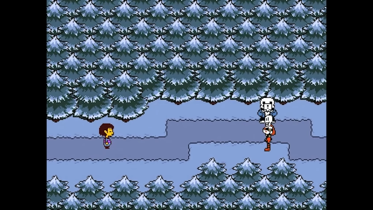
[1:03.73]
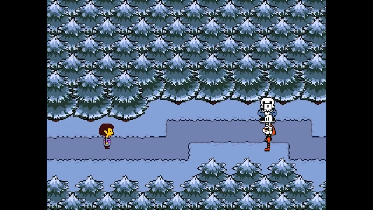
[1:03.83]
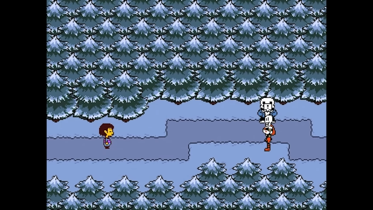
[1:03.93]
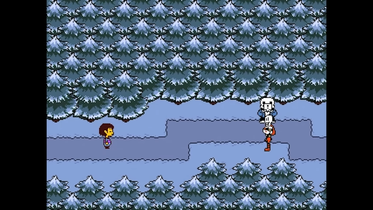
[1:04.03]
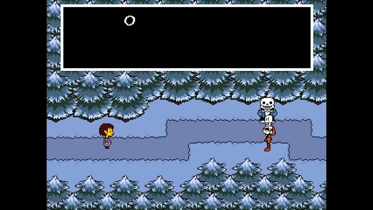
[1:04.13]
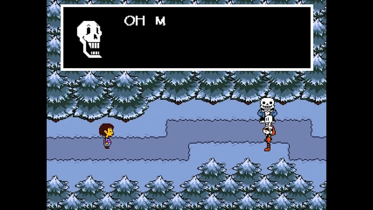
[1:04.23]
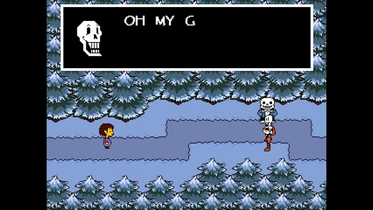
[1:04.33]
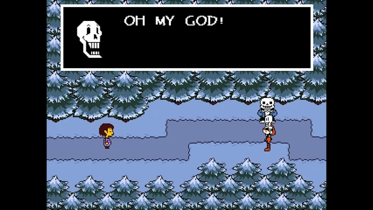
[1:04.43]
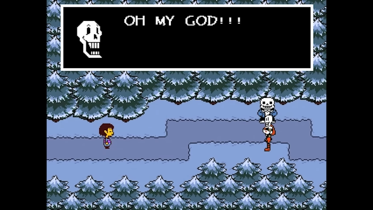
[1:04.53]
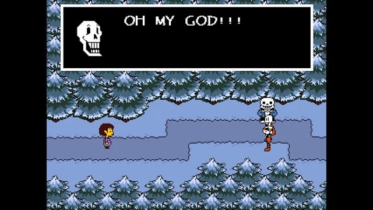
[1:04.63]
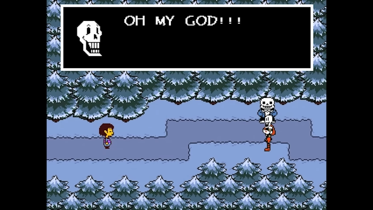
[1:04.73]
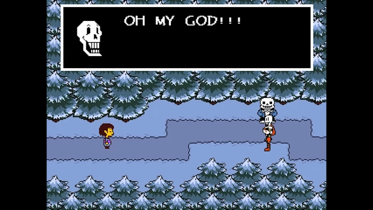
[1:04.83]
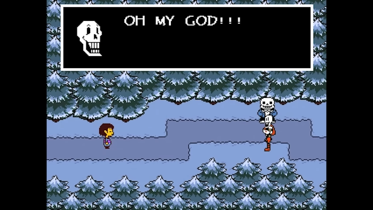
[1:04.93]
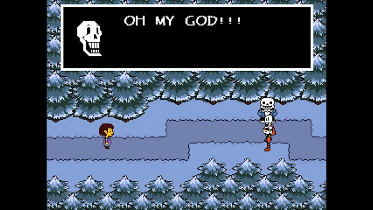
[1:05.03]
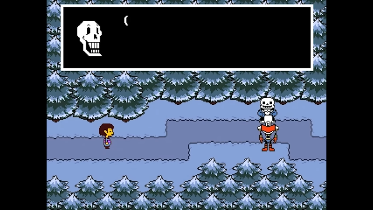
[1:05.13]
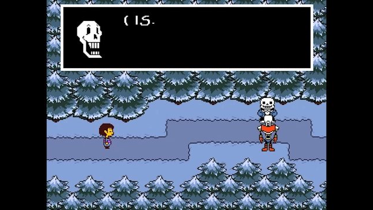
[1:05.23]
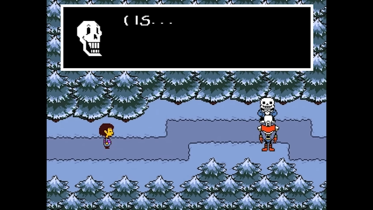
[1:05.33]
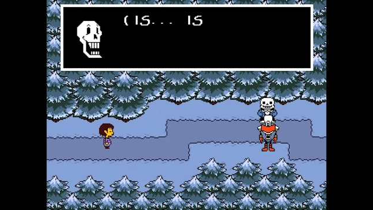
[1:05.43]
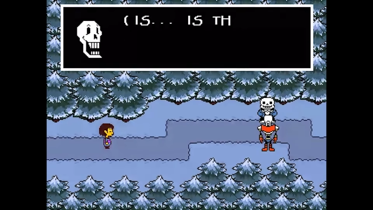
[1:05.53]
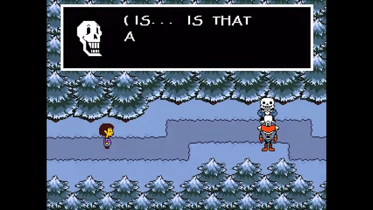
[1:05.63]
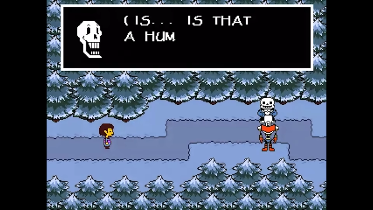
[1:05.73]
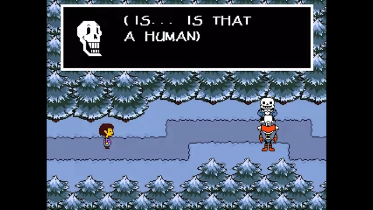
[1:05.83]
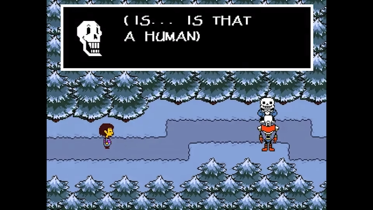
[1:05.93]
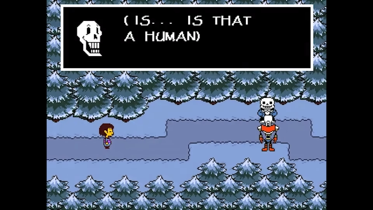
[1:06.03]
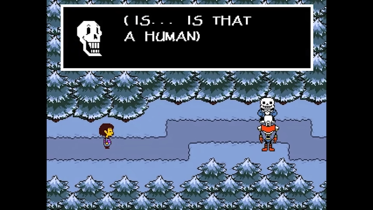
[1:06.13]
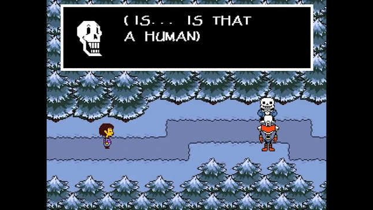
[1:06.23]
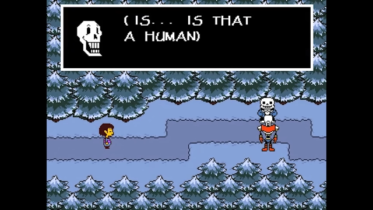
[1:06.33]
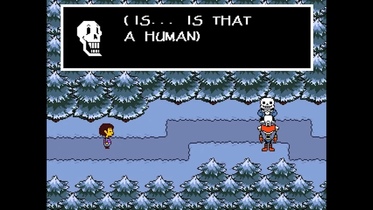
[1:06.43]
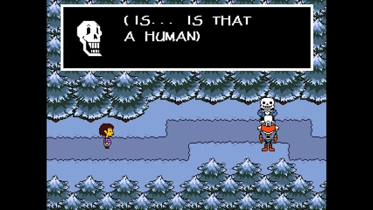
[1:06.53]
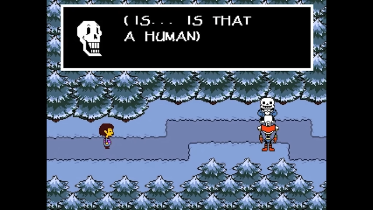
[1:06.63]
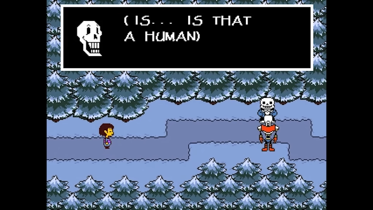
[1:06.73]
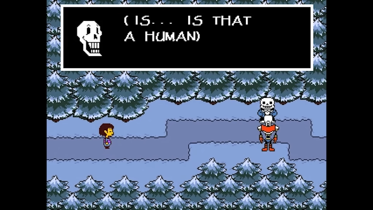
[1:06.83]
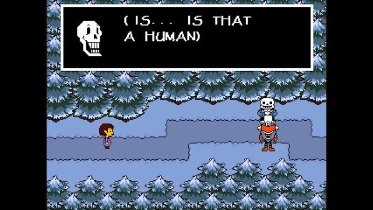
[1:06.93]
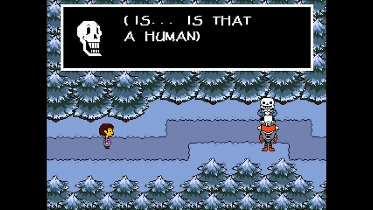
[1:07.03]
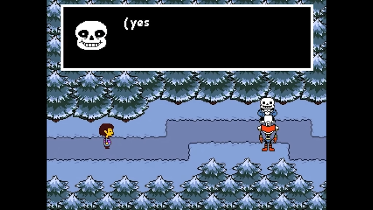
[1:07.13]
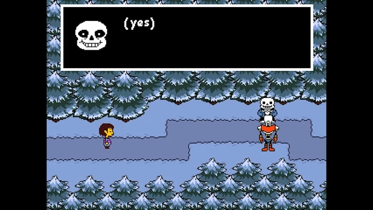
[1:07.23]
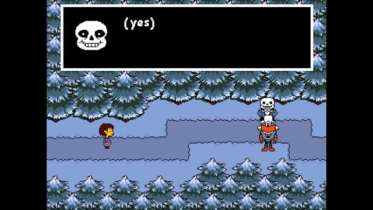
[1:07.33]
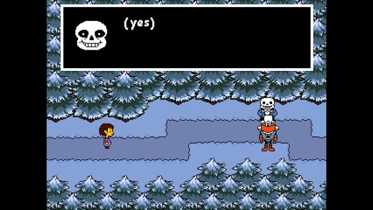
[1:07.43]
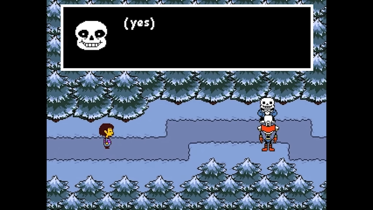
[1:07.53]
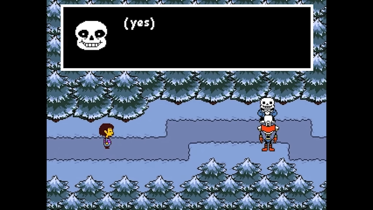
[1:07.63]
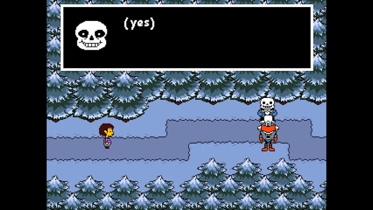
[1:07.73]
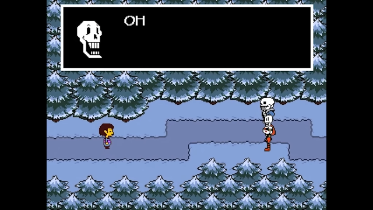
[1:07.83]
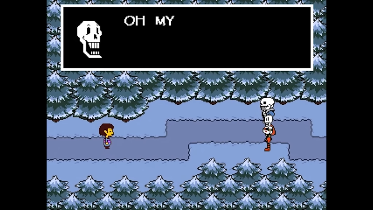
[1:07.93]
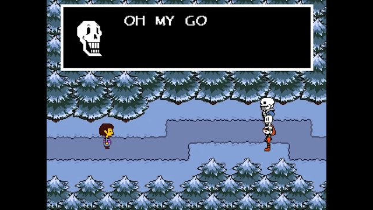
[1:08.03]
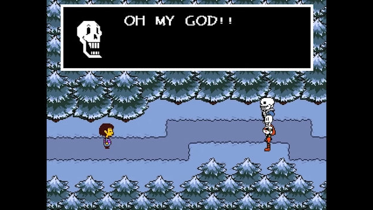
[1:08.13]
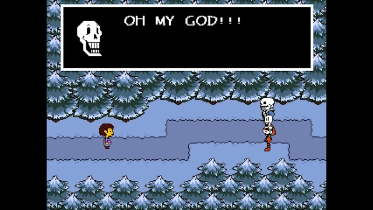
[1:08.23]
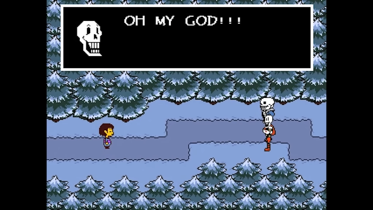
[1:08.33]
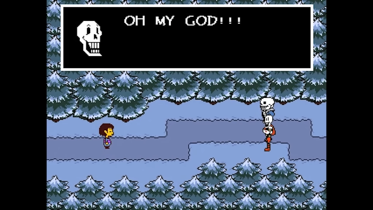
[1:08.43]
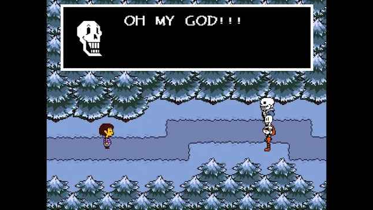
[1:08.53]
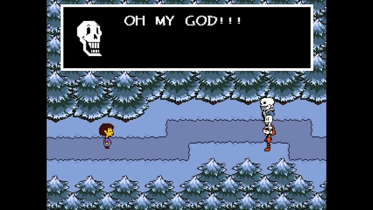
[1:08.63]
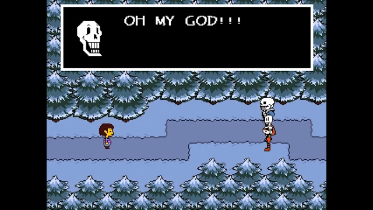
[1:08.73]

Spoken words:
[unreadable: no face in view]